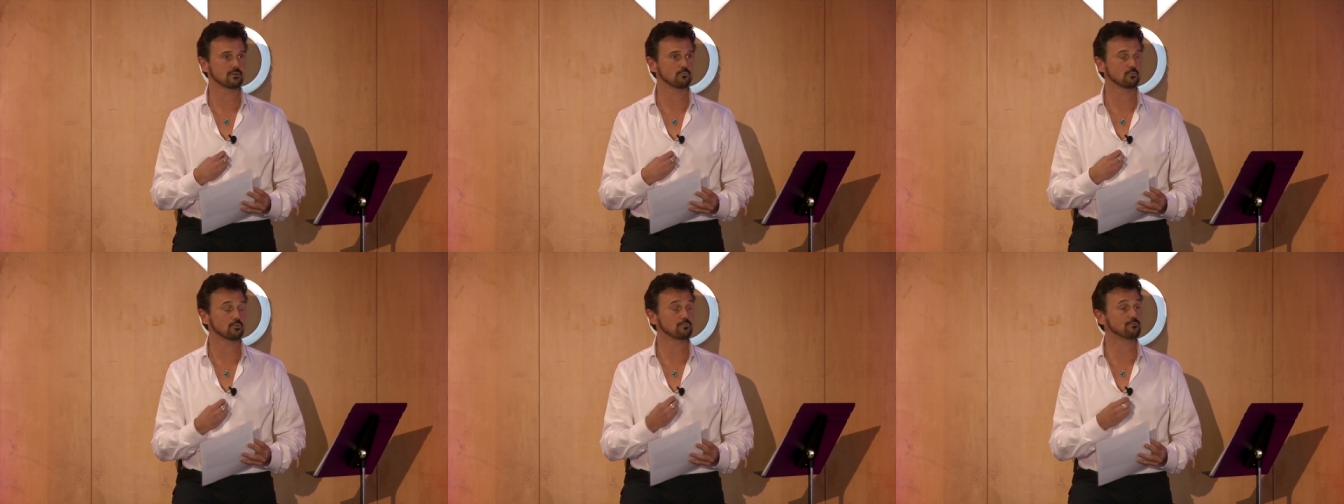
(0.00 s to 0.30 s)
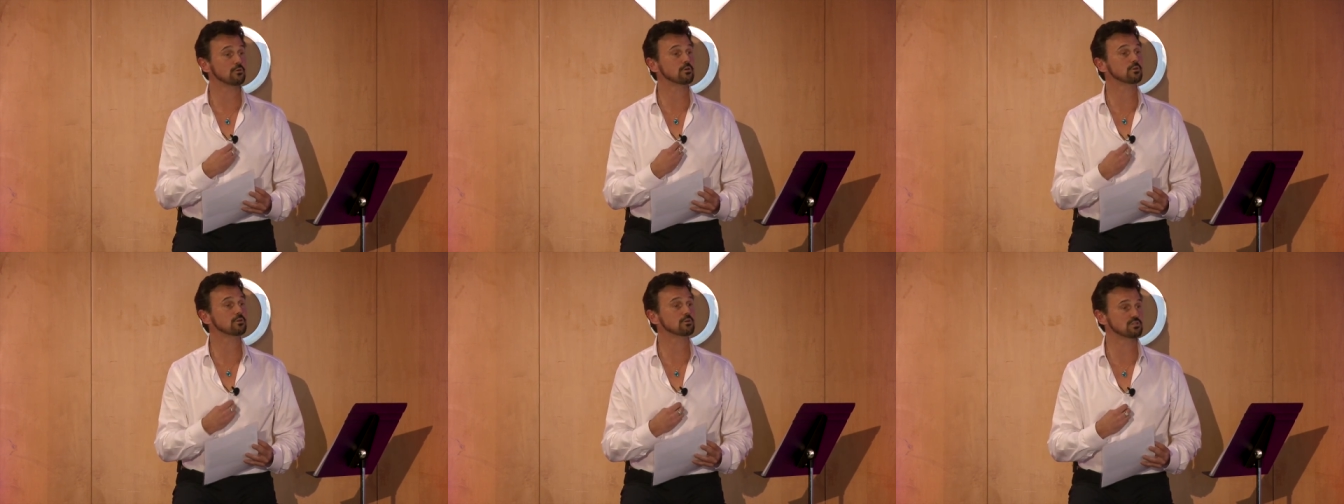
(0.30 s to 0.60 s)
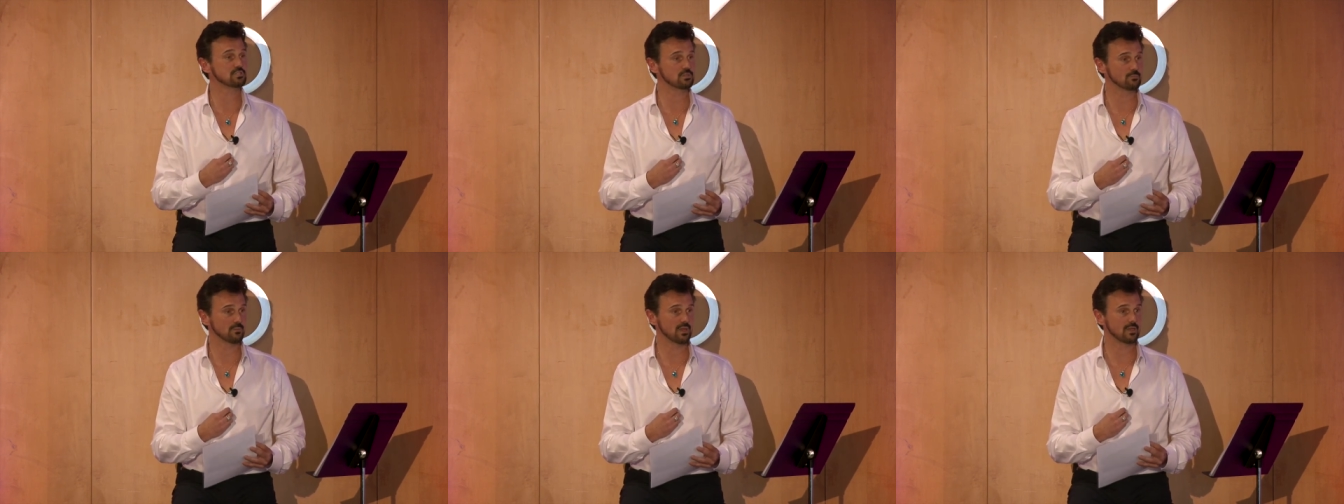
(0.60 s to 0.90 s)
referred
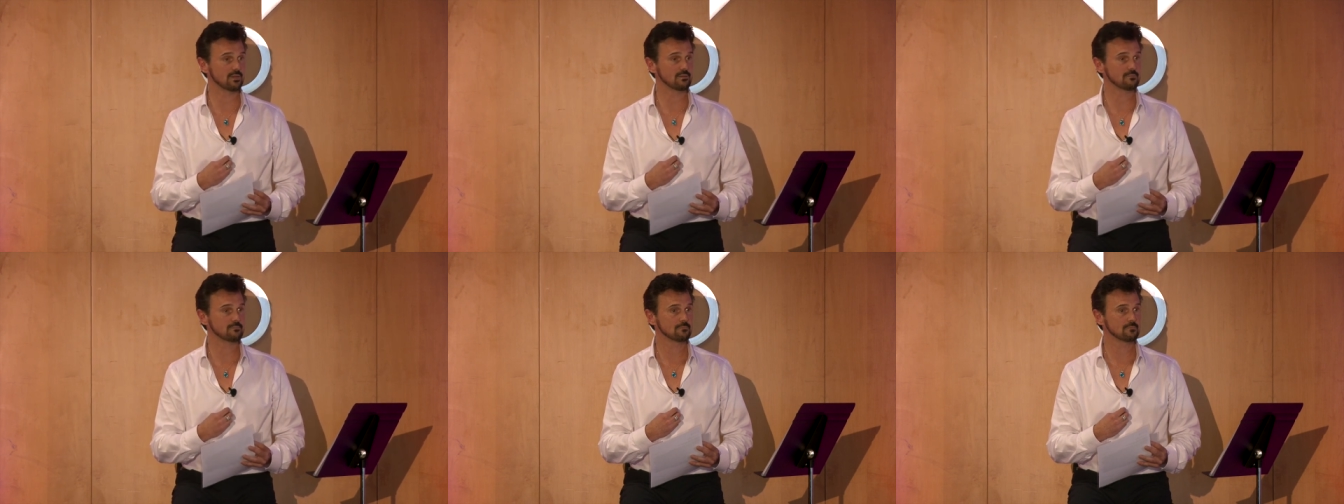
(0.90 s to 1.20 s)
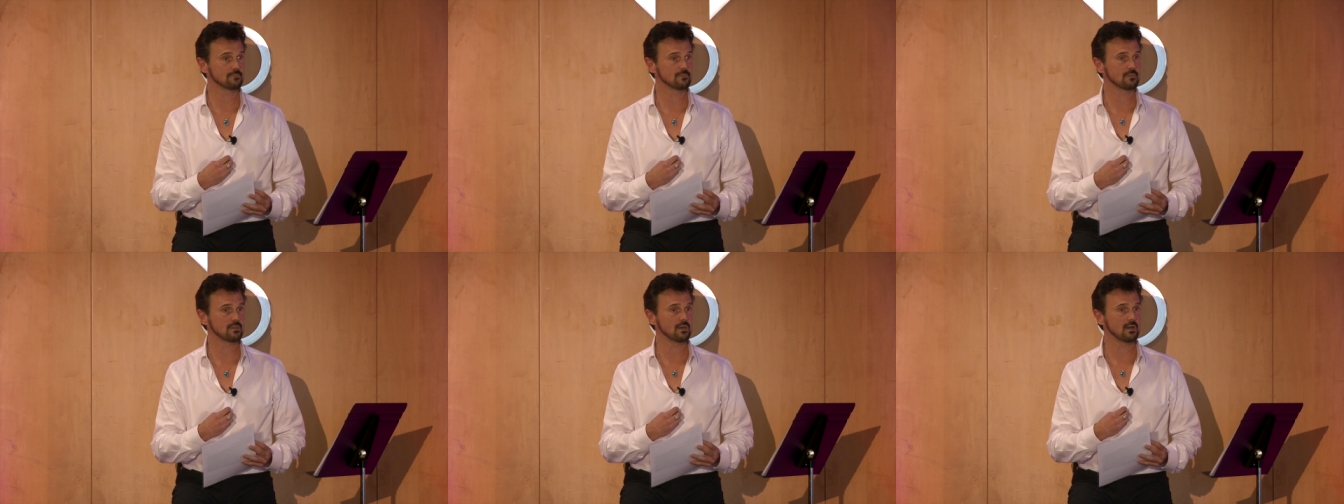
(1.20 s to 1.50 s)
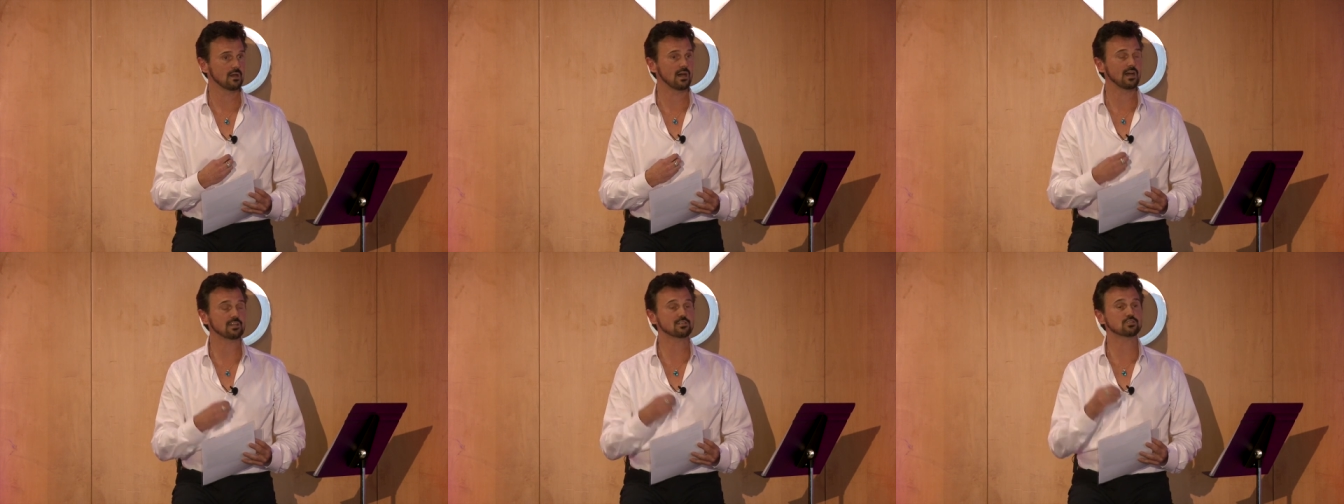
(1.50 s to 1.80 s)
her to me.
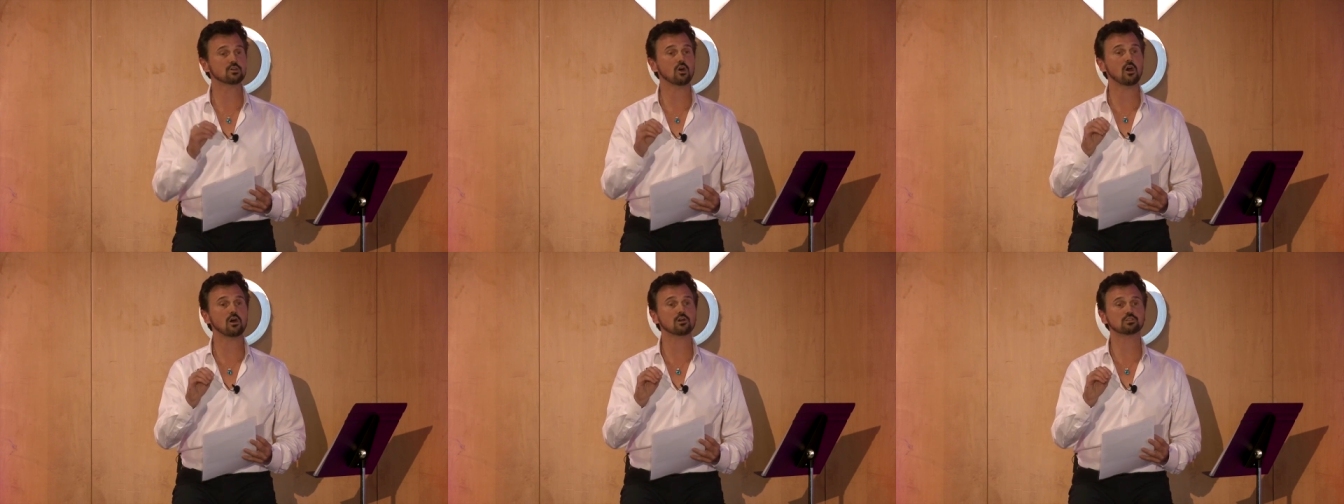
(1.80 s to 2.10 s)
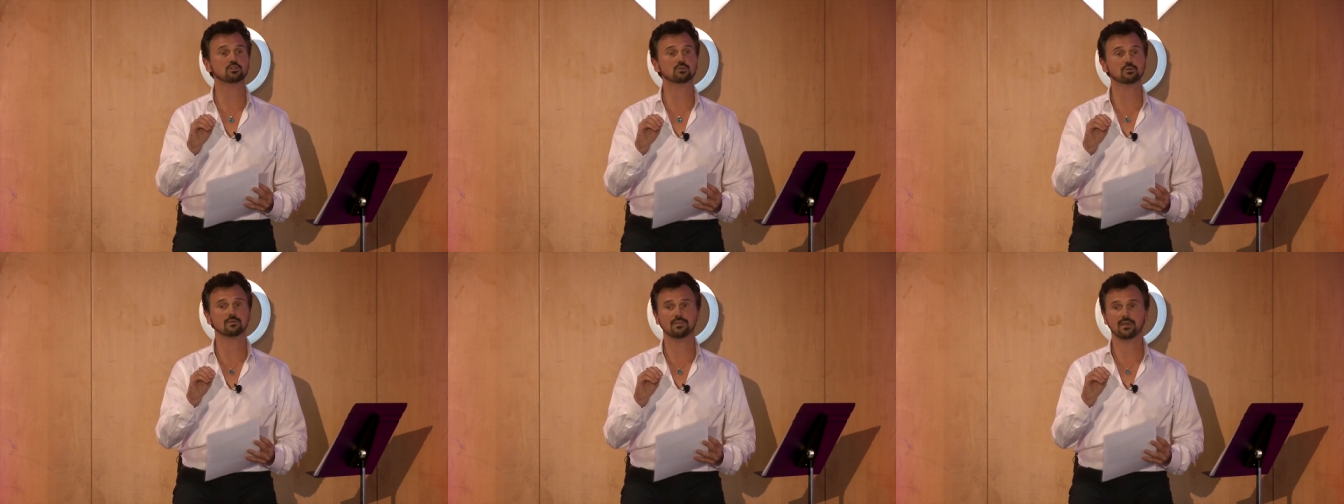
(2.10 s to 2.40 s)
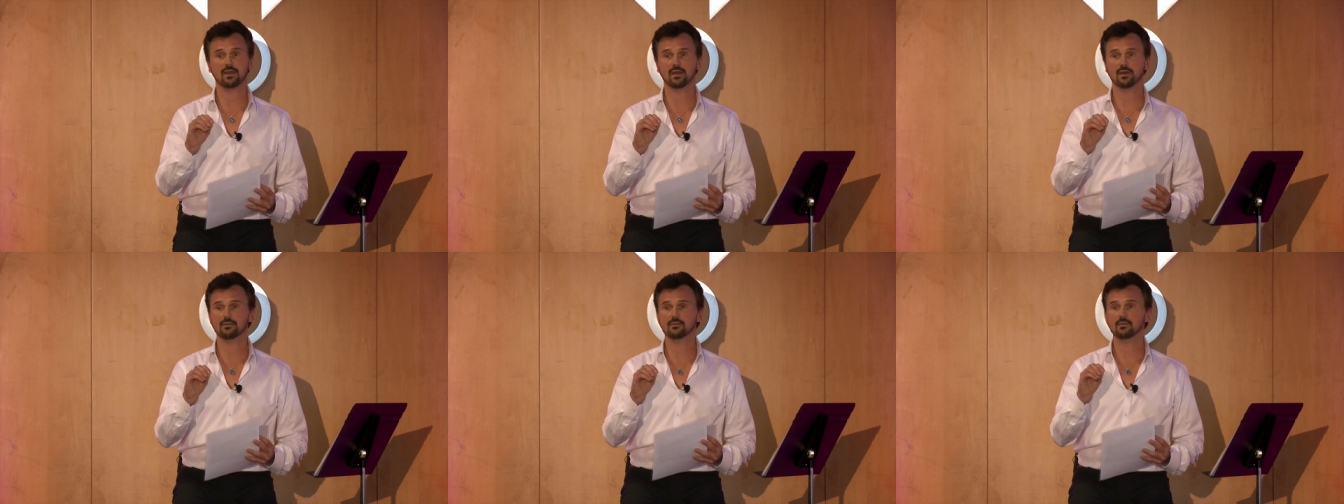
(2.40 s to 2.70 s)
I talked to her
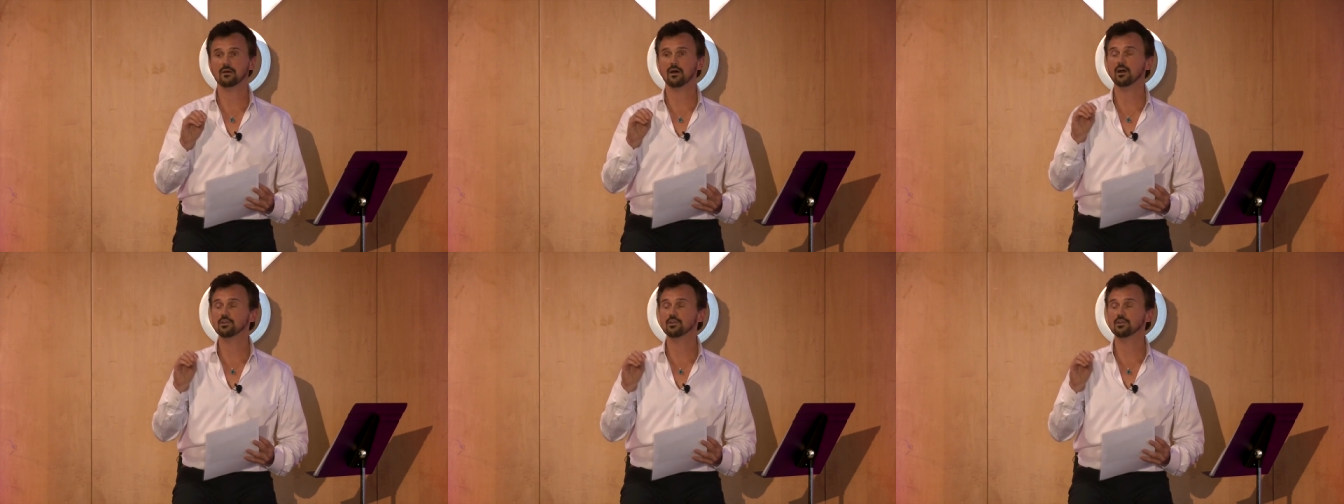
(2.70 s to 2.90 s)
then